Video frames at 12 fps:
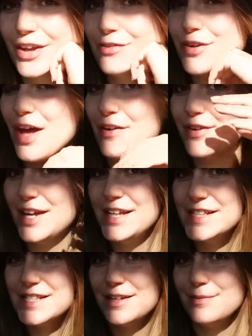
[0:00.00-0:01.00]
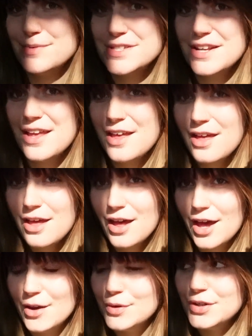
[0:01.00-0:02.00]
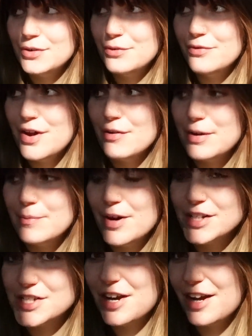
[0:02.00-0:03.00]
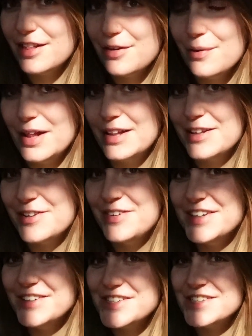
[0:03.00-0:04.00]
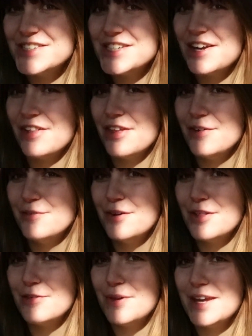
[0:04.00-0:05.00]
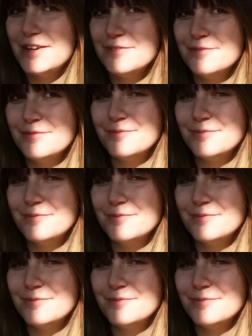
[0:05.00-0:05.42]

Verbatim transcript: if you have any tips, I would very much highly welcome you to share them with me.